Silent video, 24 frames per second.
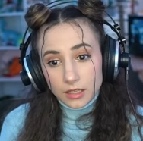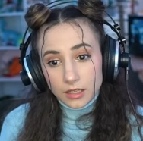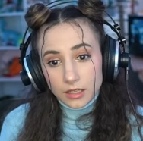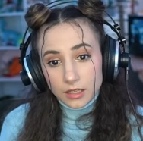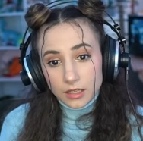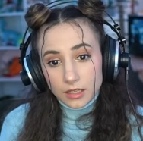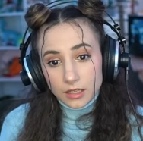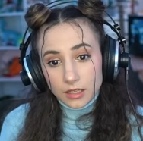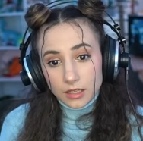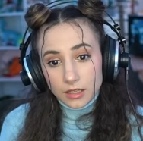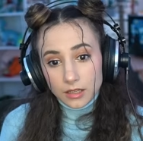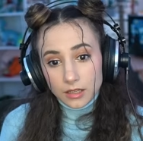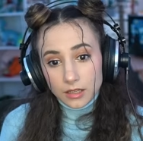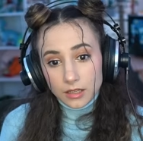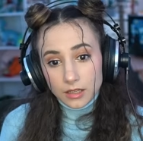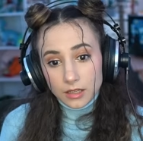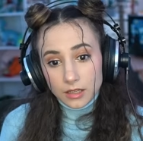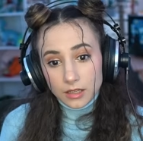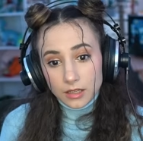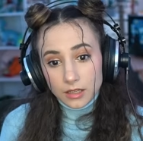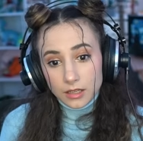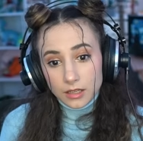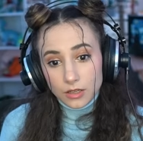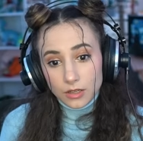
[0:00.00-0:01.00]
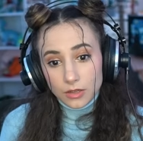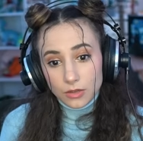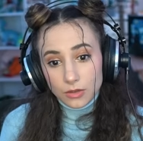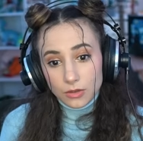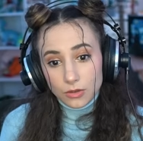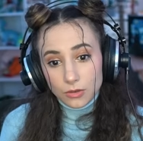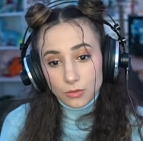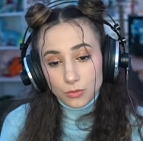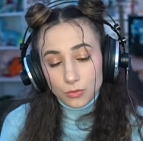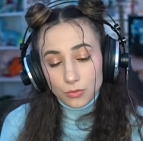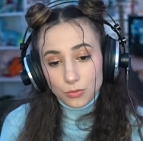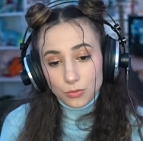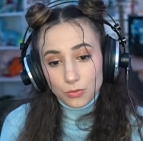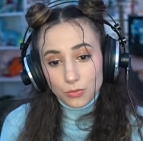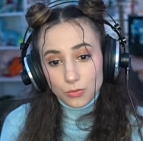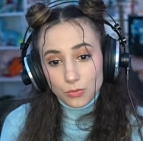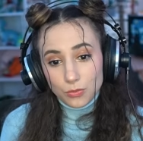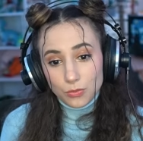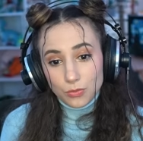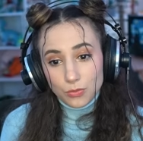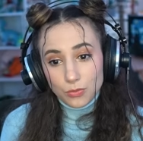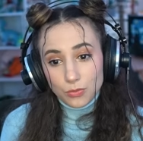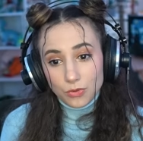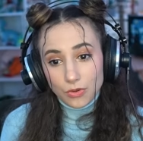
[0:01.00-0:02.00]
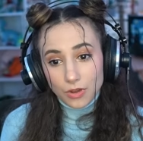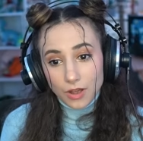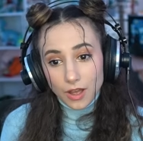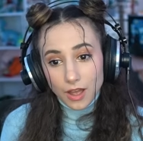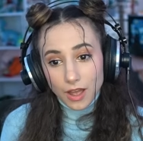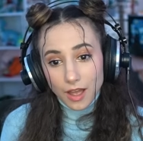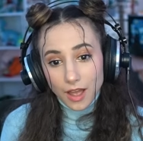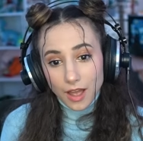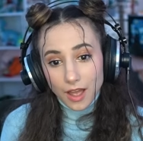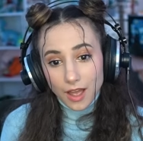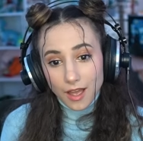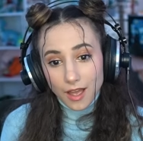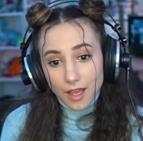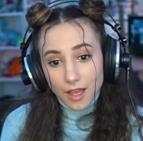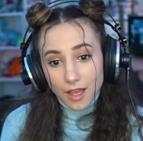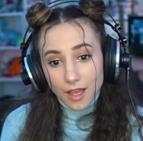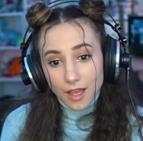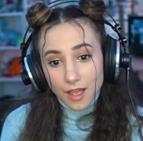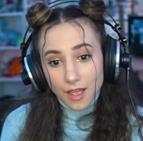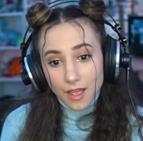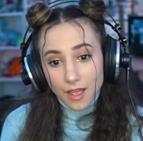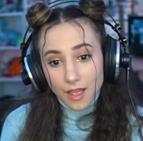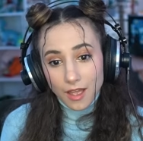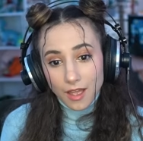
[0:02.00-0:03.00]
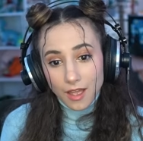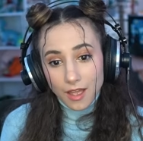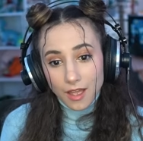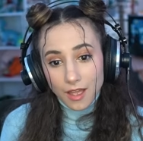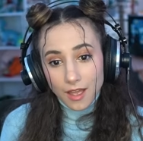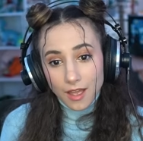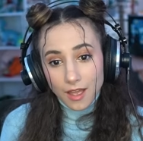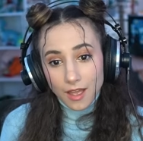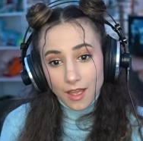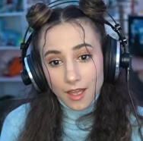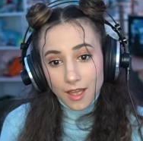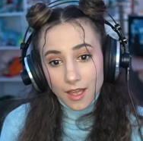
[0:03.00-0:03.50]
No one is speaking in this clip.